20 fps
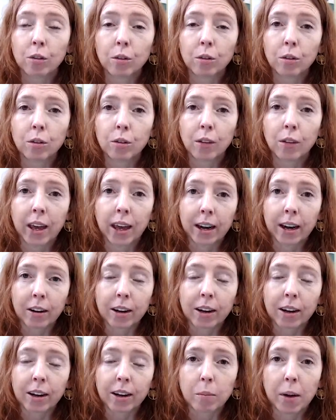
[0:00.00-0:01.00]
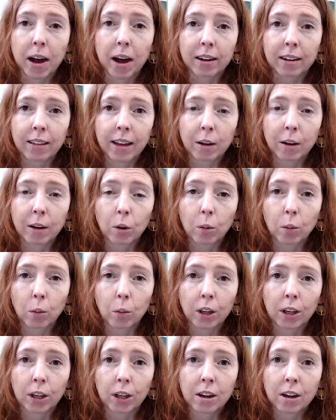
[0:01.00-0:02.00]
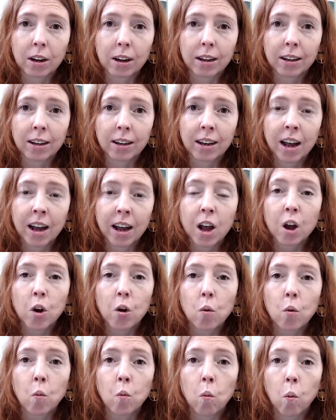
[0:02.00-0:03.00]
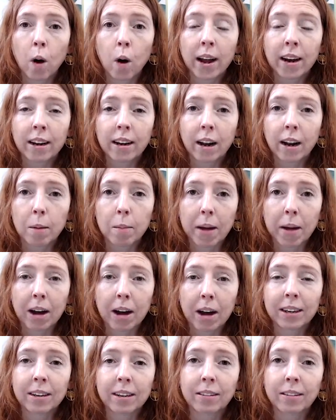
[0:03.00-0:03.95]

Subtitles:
the area of the body that we're working on, what about it is